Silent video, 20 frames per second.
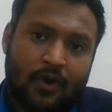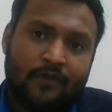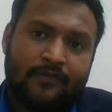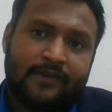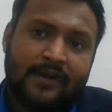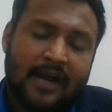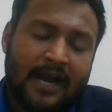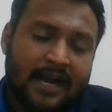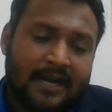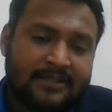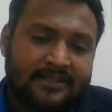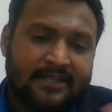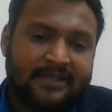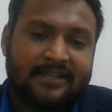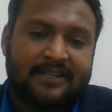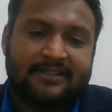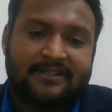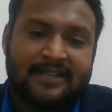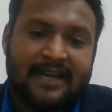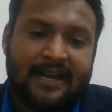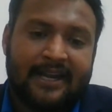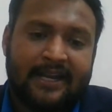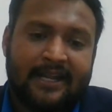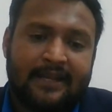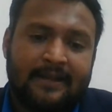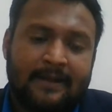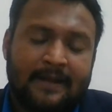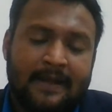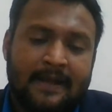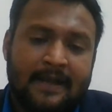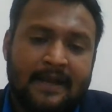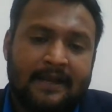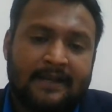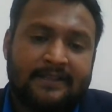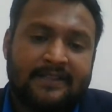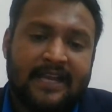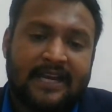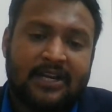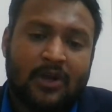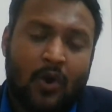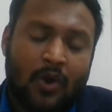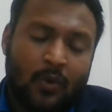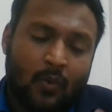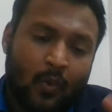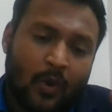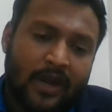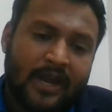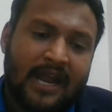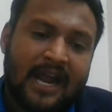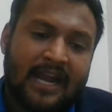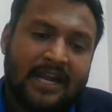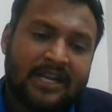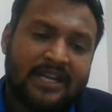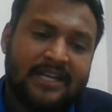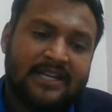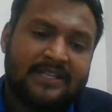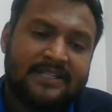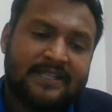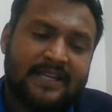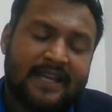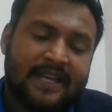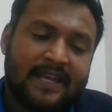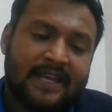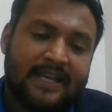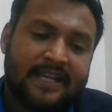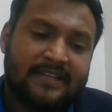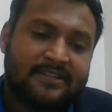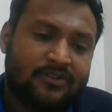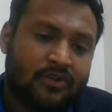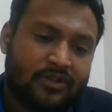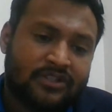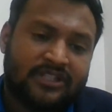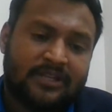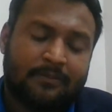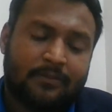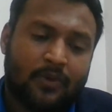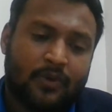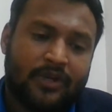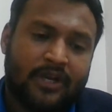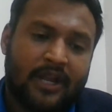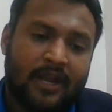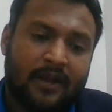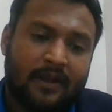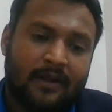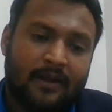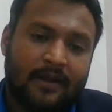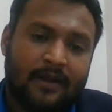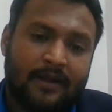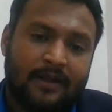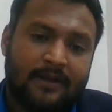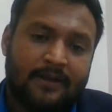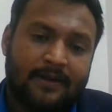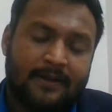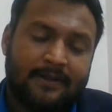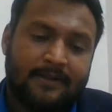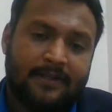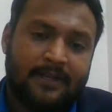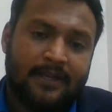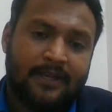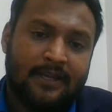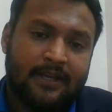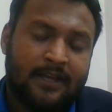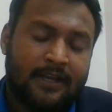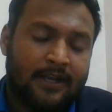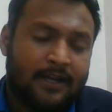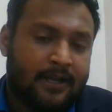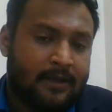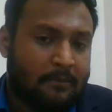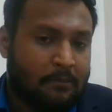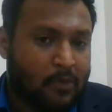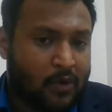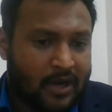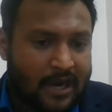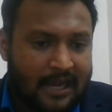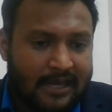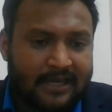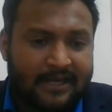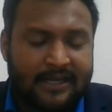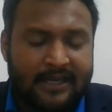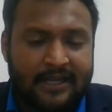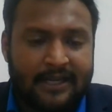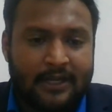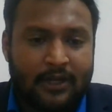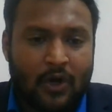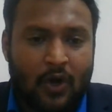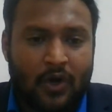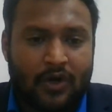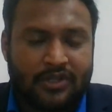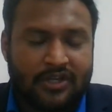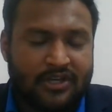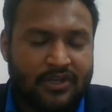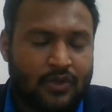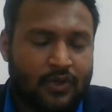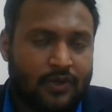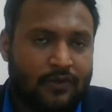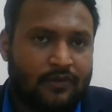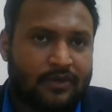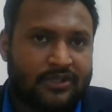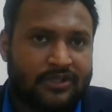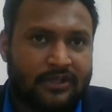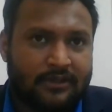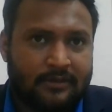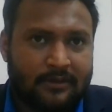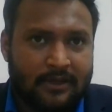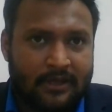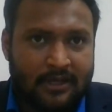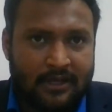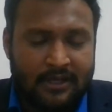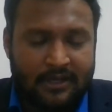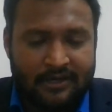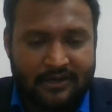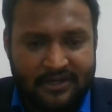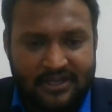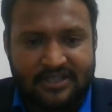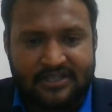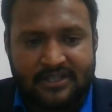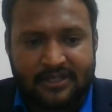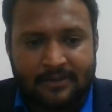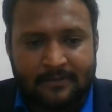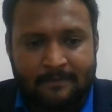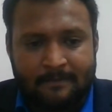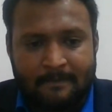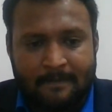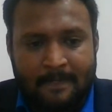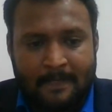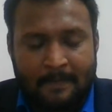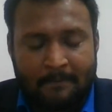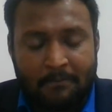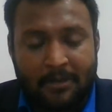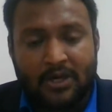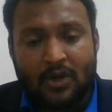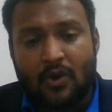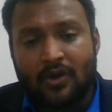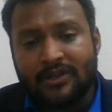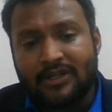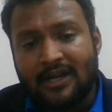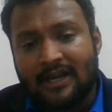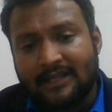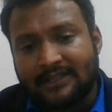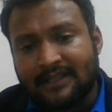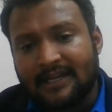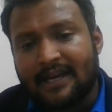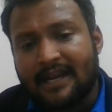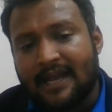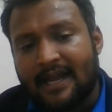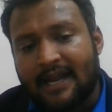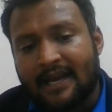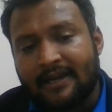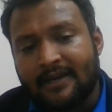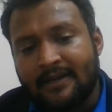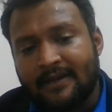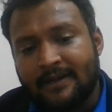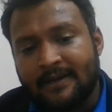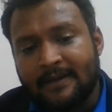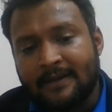of hart's understanding that on one hand he's saying he's not supporting the morality or the universal reason but on the other hand